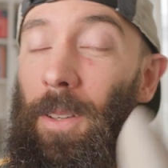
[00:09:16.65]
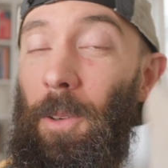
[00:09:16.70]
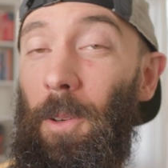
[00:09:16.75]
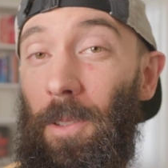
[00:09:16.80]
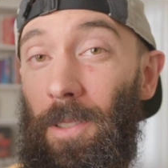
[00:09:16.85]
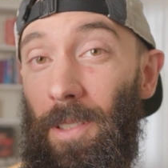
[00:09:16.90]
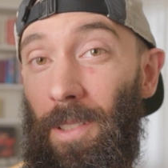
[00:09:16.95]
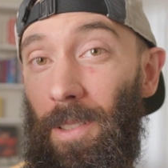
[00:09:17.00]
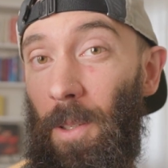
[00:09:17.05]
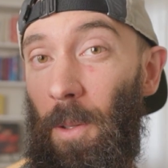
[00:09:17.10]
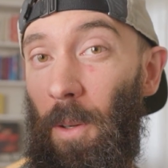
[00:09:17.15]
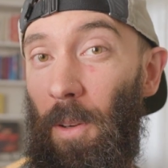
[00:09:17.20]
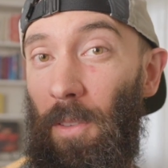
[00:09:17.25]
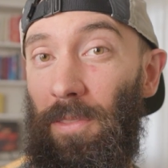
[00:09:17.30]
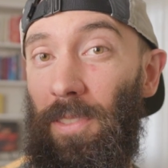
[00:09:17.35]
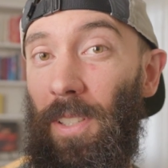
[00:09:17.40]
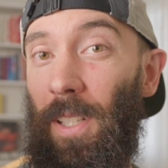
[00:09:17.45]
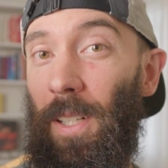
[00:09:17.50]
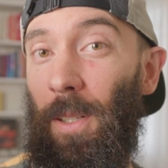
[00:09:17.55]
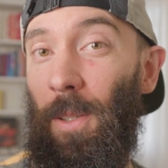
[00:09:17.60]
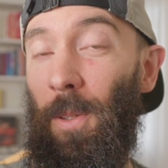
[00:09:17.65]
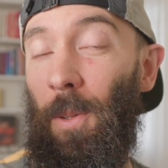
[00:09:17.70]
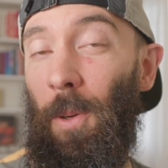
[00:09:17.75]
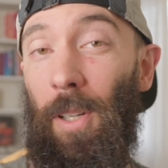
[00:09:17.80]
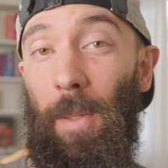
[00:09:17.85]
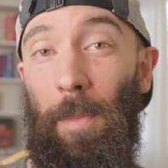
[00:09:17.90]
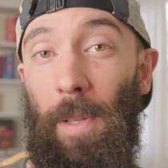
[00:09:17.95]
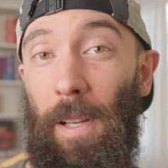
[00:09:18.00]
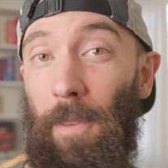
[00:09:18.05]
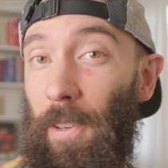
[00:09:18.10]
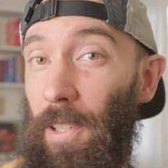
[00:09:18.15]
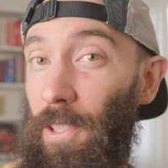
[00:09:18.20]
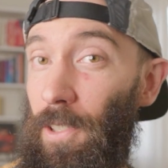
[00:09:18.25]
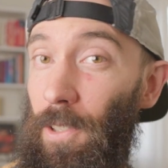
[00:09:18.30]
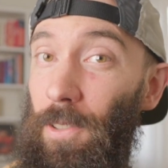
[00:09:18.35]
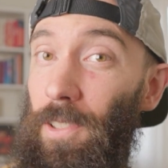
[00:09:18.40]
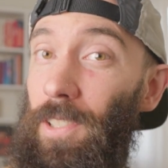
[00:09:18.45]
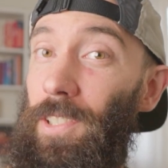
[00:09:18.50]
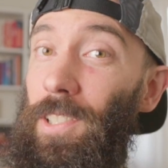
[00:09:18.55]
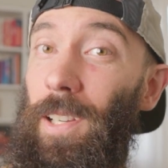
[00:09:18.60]
or the Lono Flow or barefoot
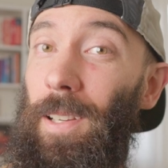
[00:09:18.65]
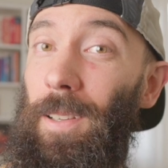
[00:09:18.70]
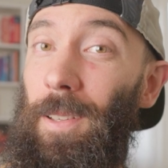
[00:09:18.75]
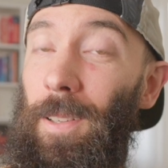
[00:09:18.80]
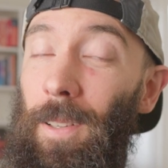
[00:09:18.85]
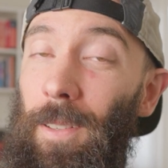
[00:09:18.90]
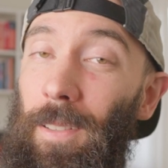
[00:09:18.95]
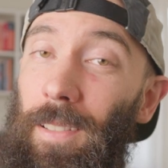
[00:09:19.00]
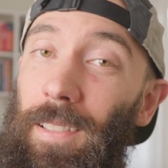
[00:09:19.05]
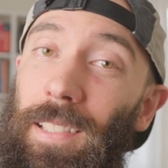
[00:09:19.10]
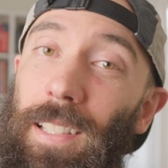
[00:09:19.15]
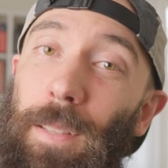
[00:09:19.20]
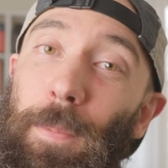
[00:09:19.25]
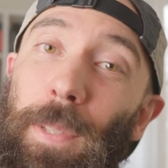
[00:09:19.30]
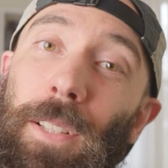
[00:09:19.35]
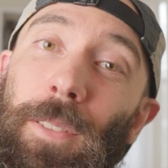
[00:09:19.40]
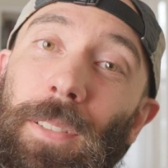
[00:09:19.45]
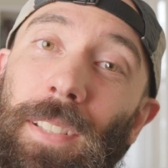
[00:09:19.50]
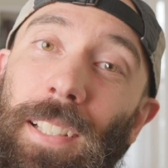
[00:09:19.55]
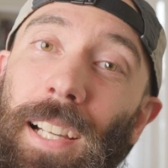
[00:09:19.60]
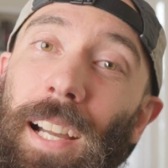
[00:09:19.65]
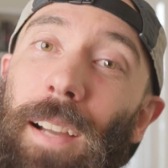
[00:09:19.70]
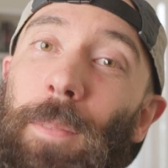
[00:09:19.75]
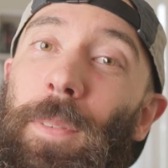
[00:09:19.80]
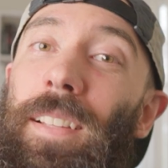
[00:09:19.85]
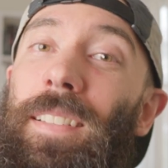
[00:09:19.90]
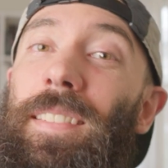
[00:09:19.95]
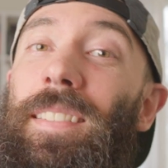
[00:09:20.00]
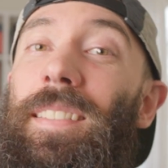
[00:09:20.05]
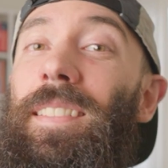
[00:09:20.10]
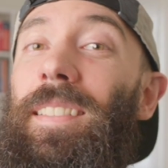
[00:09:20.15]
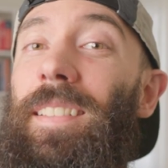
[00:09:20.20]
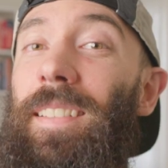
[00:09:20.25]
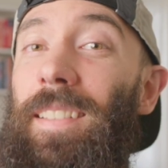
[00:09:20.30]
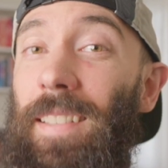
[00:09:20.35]
shoes in general, let me know in the comments.